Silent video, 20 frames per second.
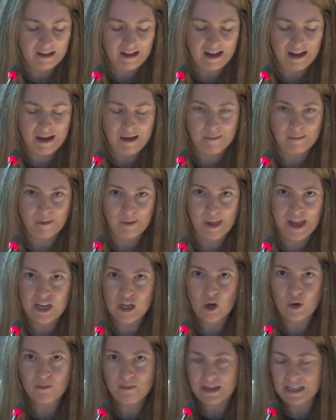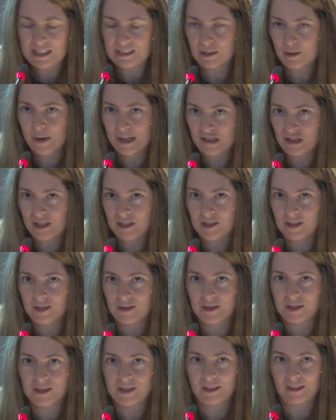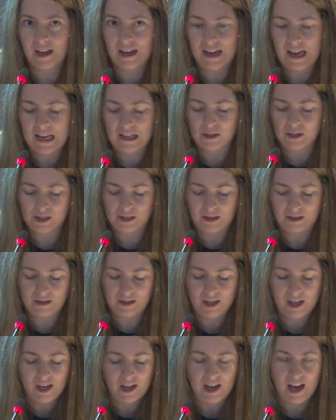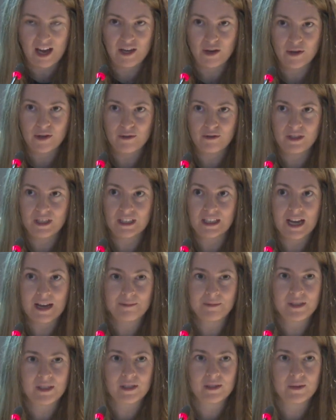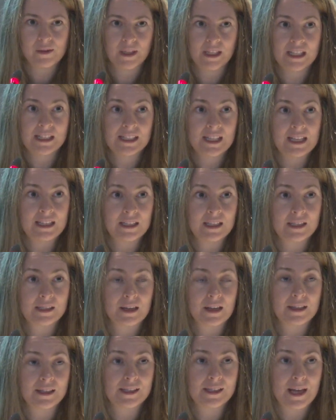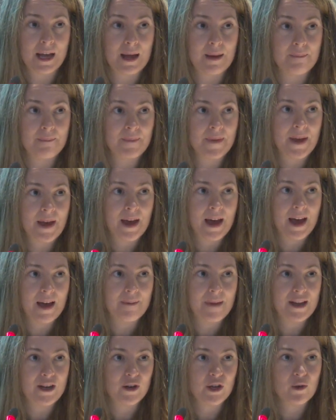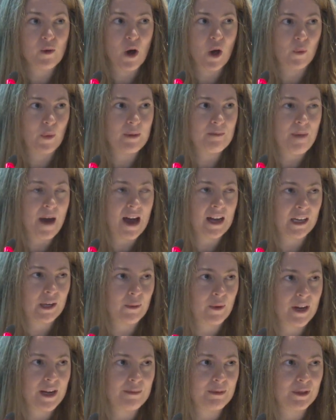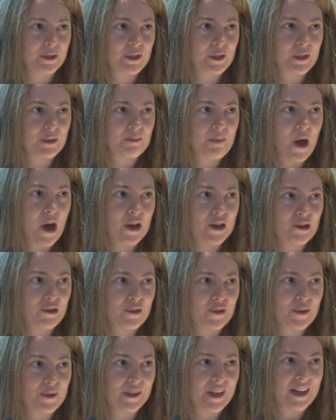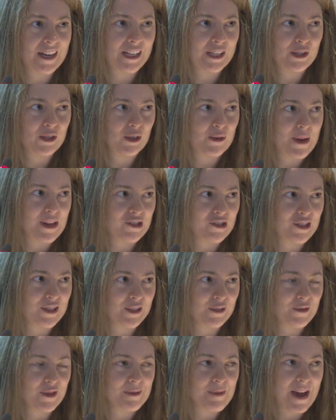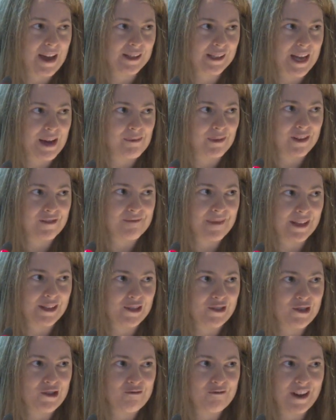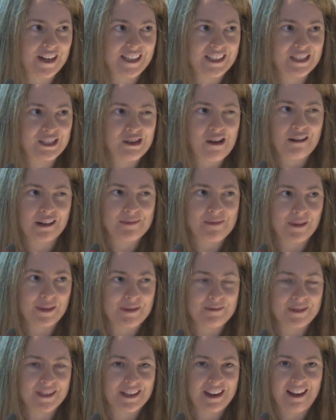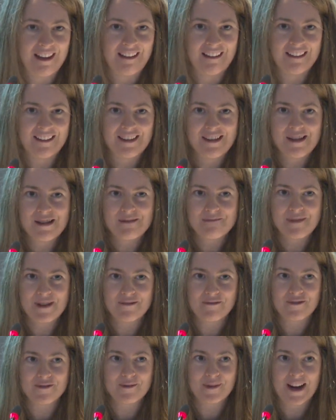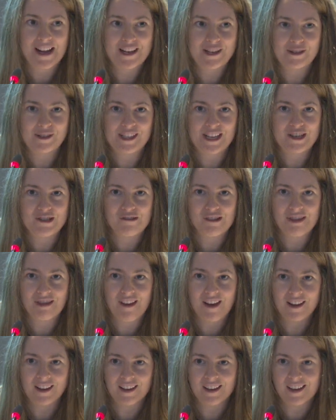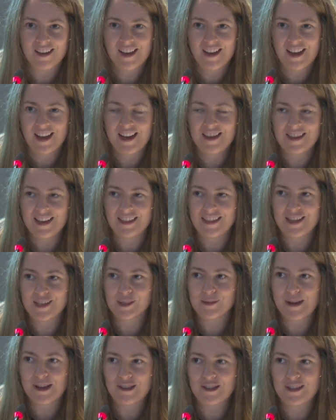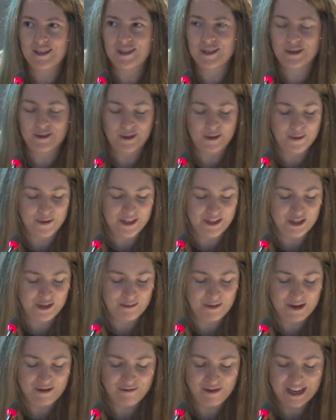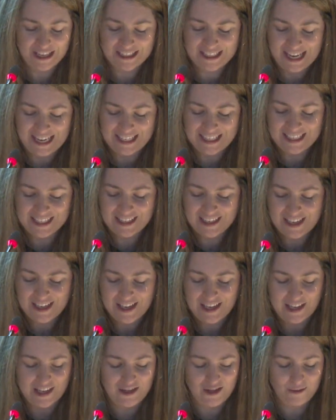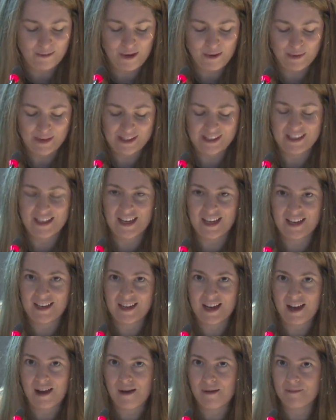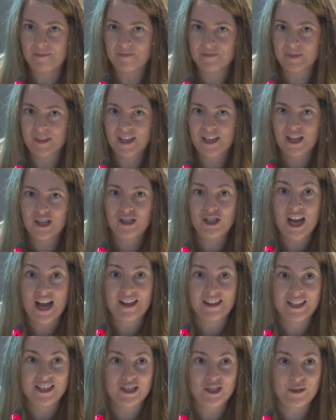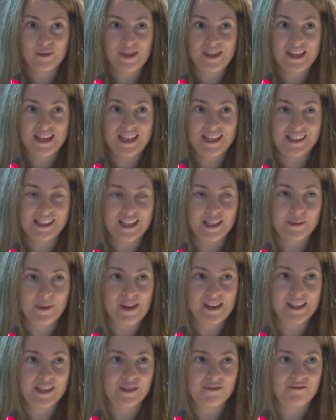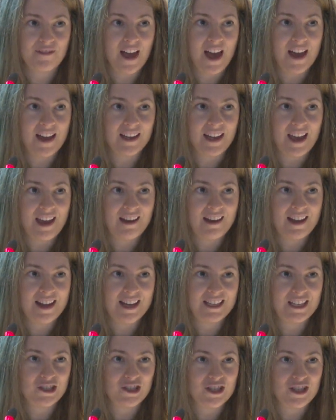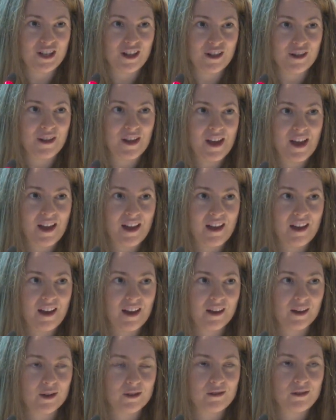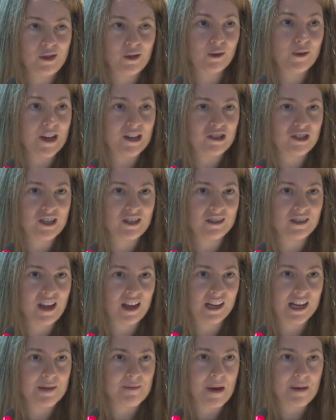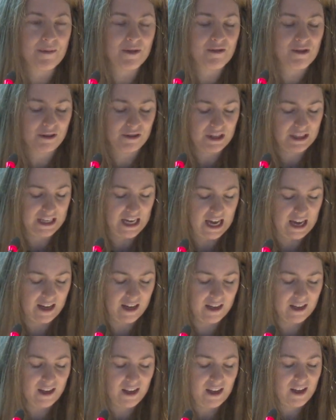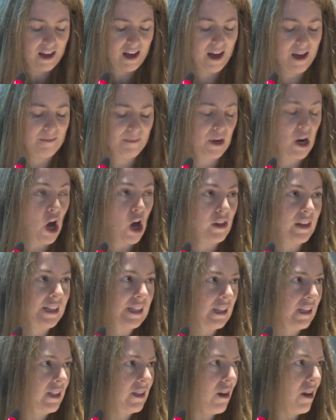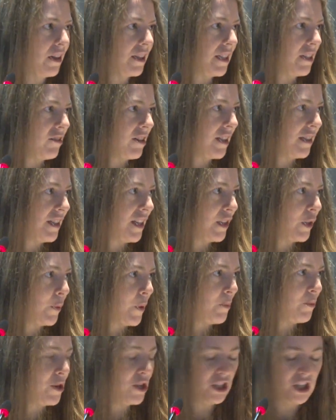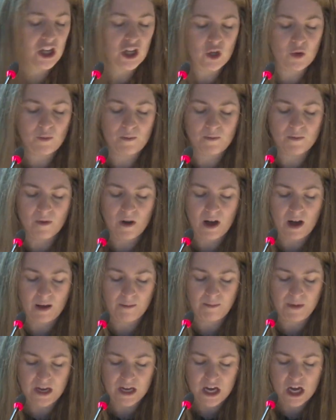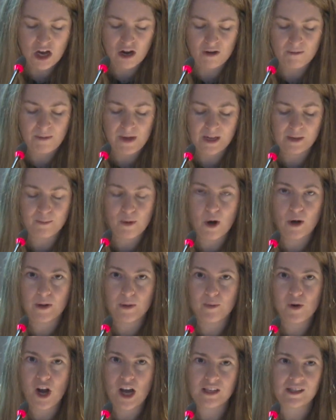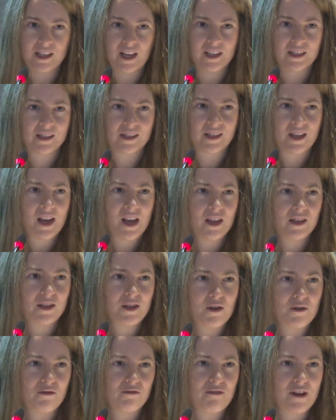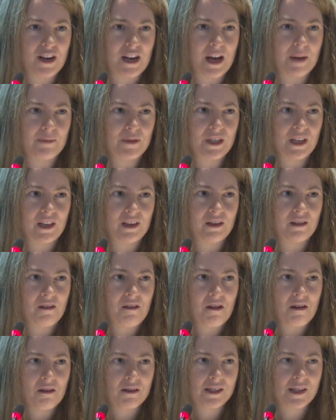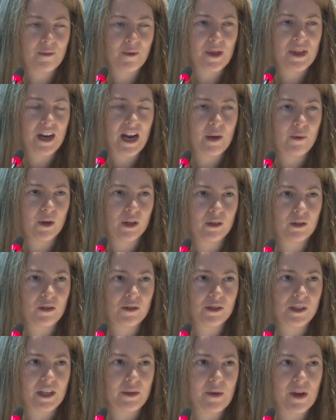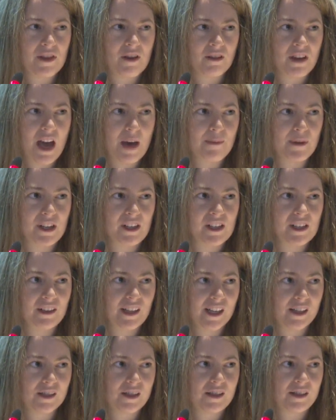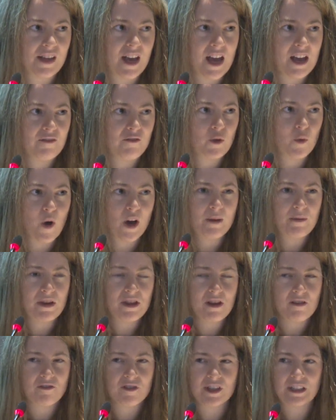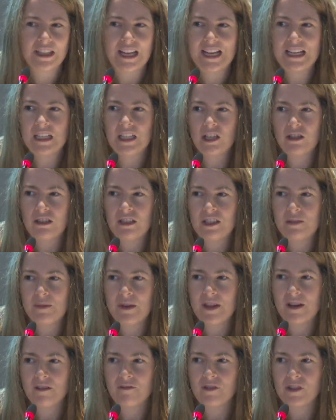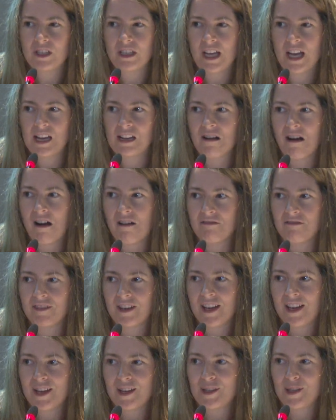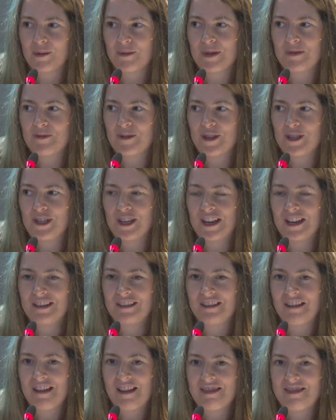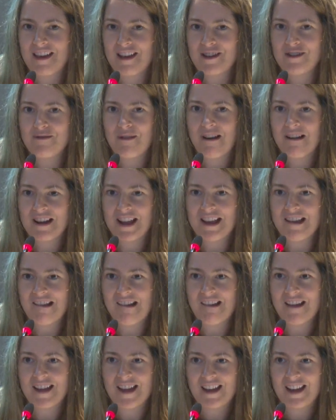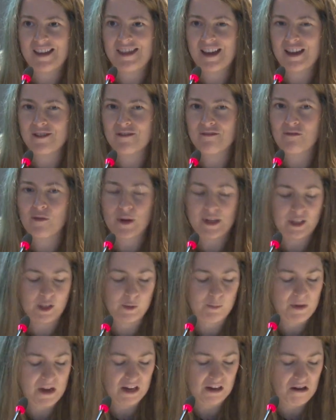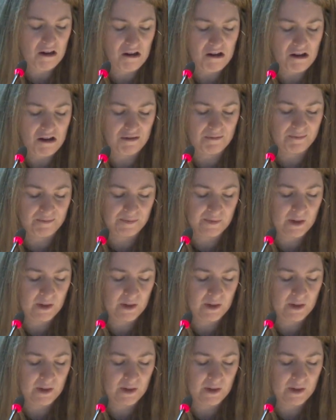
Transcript: Well, I know many questions are still unanswered. I know you did come to a consensus on some. I know you all went back and were able to ponder those unanswered questions for the past couple of months, and you're ready to talk about them today. But from what I understand, you're in luck, and that these questions are going to be reignited, and you'll be once again challenged with these, as well as flag any additional new questions that come up throughout the day. But in all seriousness, we appreciate you being here and being part of the process. So, you know, Fred Upton, someone that I work closely with on Capitol Hill, likes to say, if you want to be there for the landing, you need to be there for the takeoff. So we appreciate that you are here and that your voice is being heard.